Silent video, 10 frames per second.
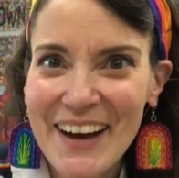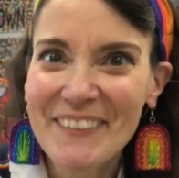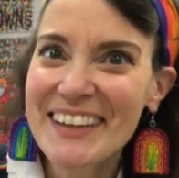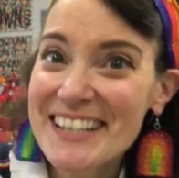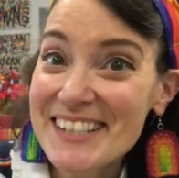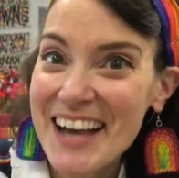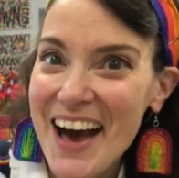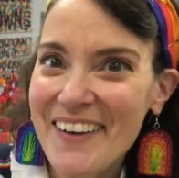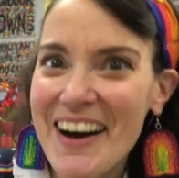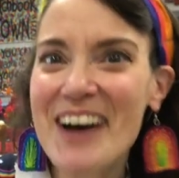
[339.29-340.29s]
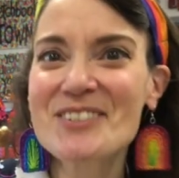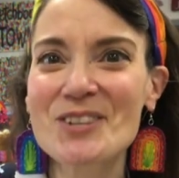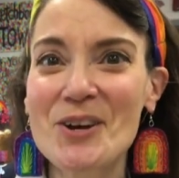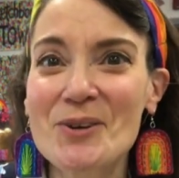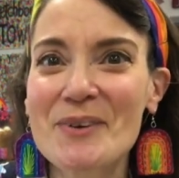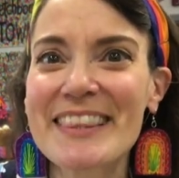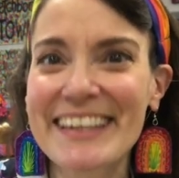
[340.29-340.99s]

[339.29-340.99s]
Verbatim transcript: Well, let's go. I'll show you in the